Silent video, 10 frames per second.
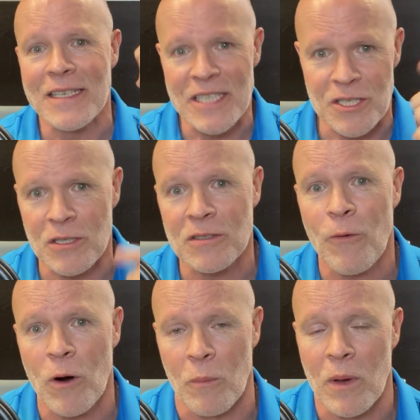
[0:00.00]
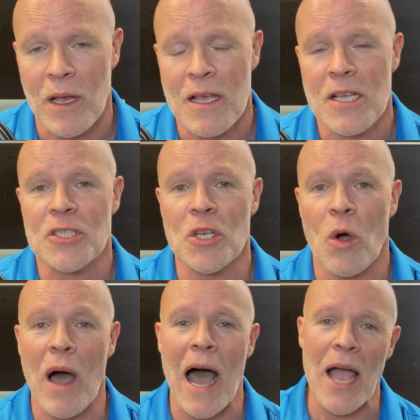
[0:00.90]
digital form.
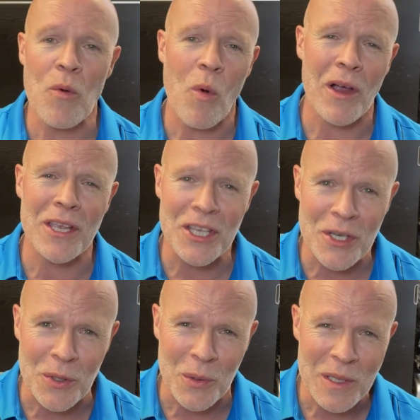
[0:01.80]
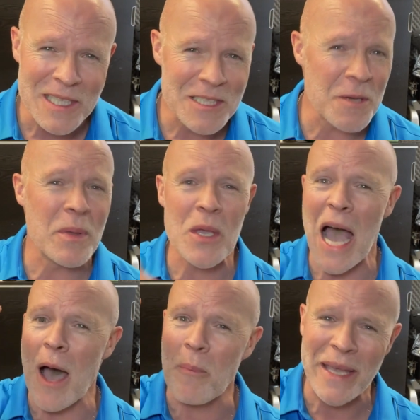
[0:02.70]
So I want you to be
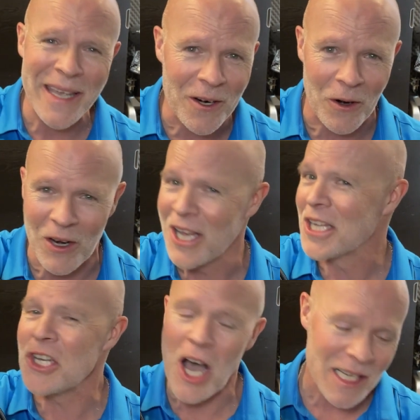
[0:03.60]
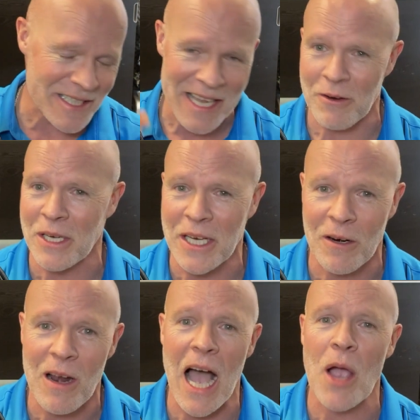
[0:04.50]
up here, not down
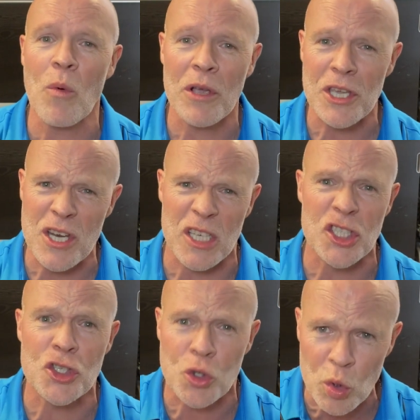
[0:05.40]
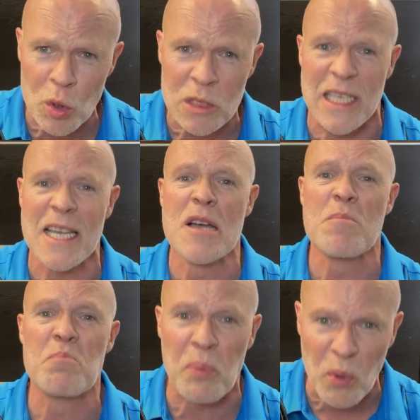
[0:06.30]
here. I want you to truly
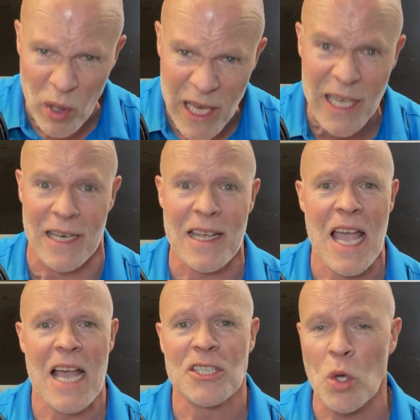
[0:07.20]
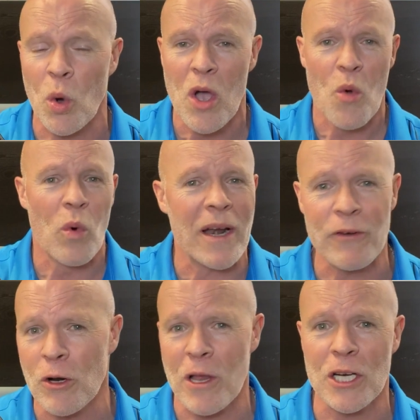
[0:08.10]
bring it. So whatever
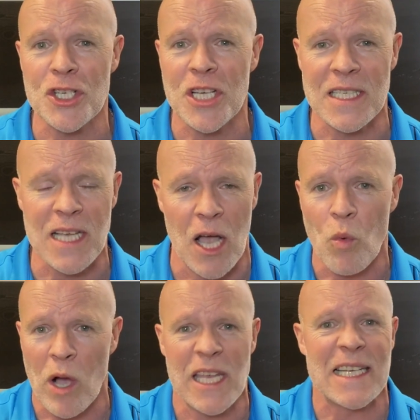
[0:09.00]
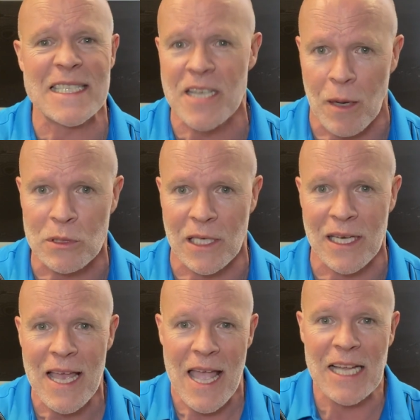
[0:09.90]
your energy is, I want you to double
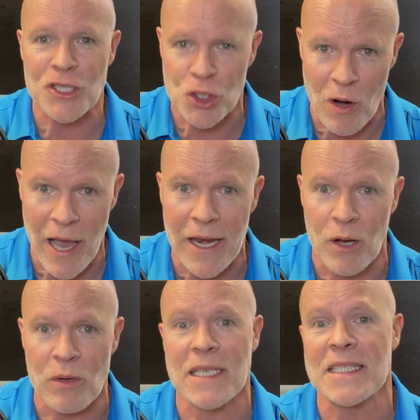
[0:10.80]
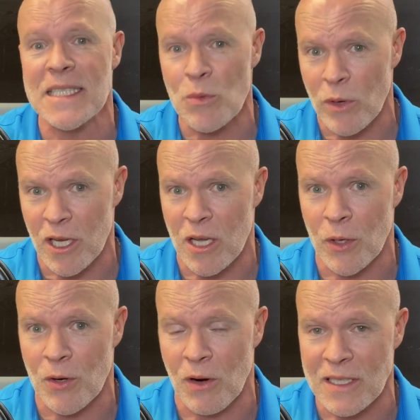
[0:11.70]
it and try it out and see where you come
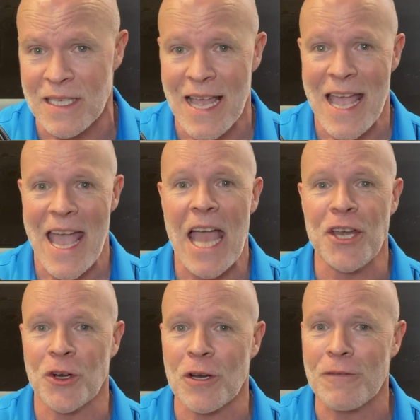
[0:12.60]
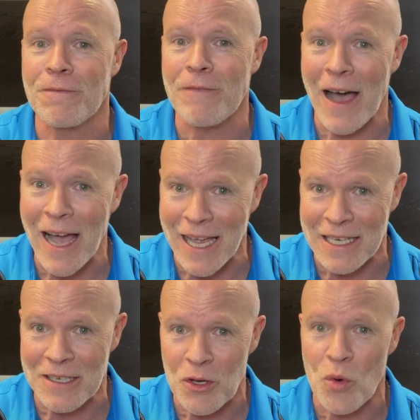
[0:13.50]
across. And you're gonna
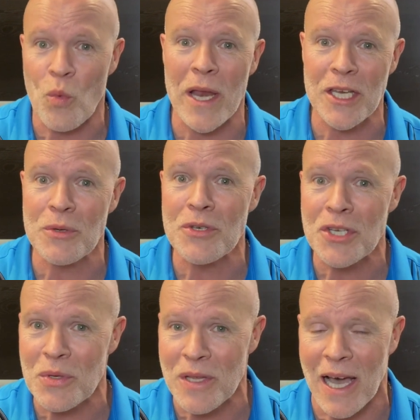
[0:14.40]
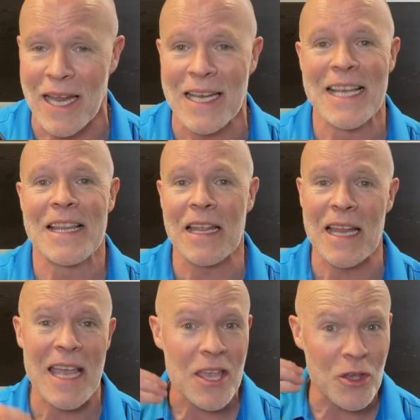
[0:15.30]
find when you do that,
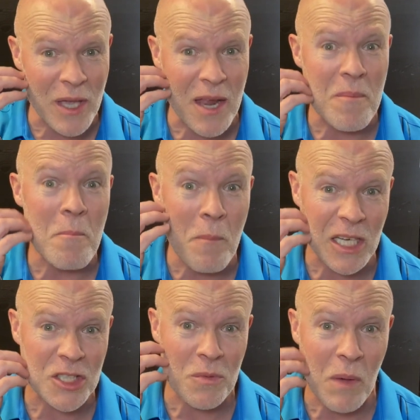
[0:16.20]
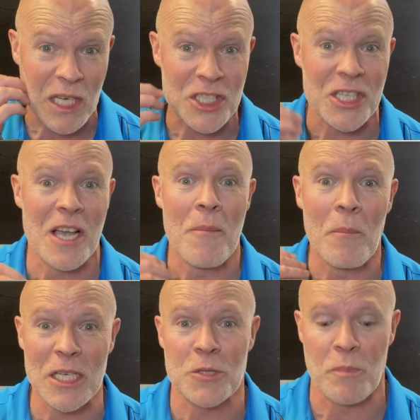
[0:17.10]
that you get much, much,
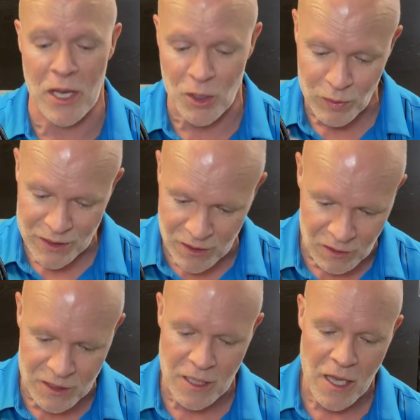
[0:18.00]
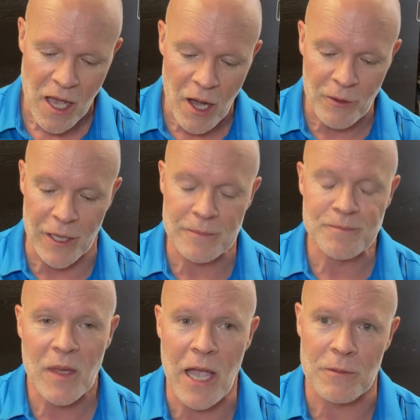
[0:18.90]
much better results. Okay,
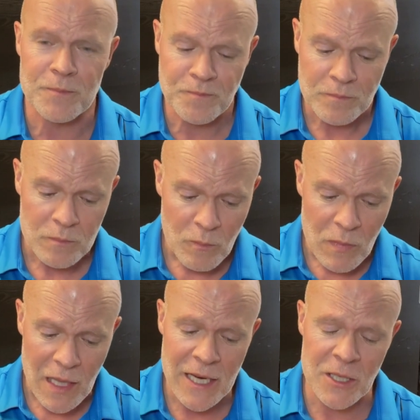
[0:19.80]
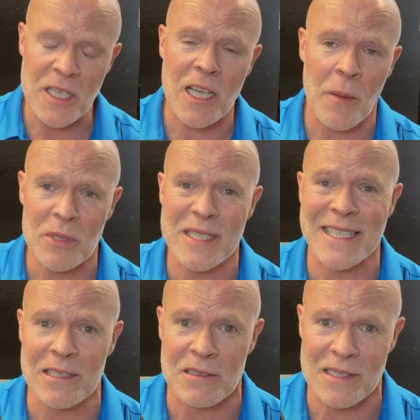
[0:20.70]
now, here's a couple
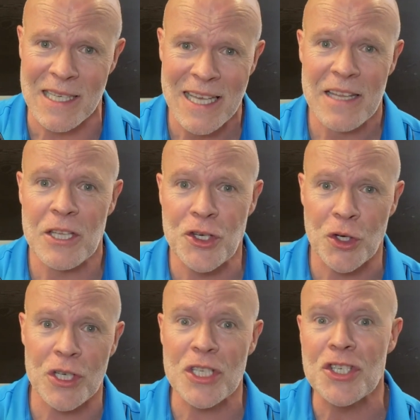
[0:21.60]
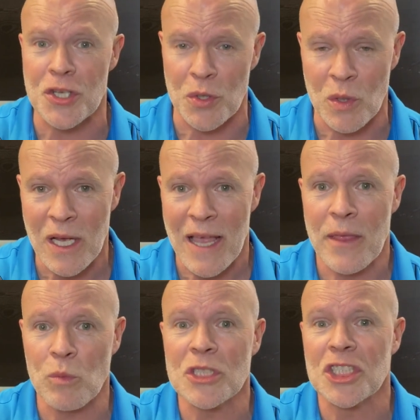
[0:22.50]
skills that you're gonna do
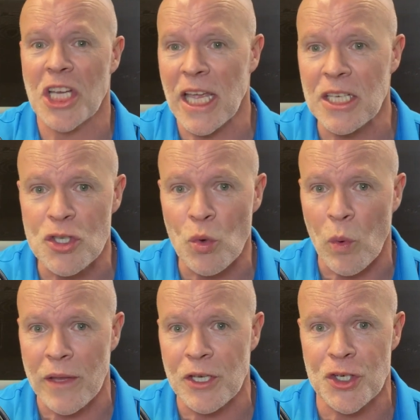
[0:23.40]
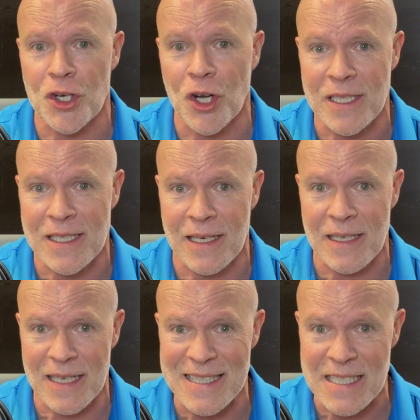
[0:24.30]
that will change the way that your
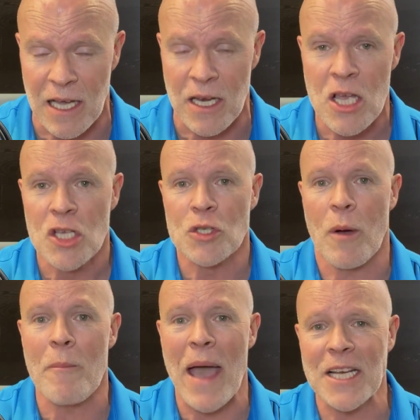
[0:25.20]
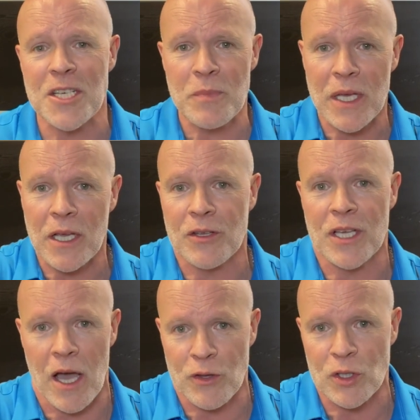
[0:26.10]
content is done. So imagine being on
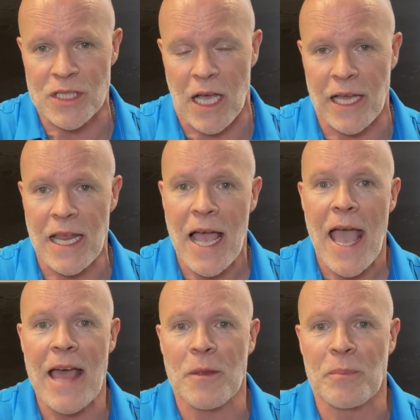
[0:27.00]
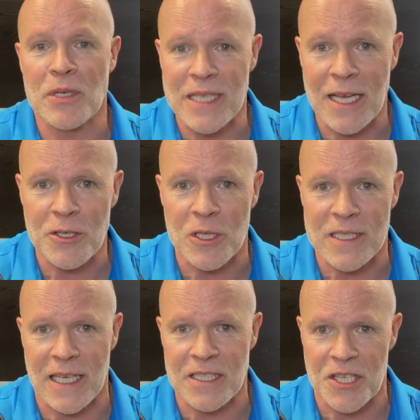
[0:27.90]
the other side and the presenter
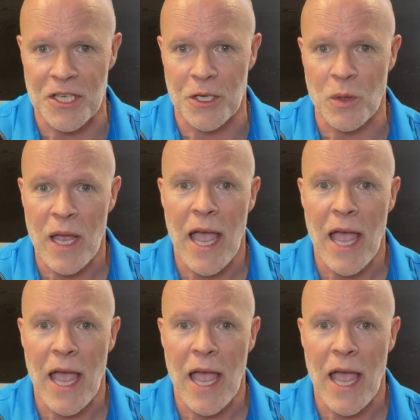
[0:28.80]
says to you,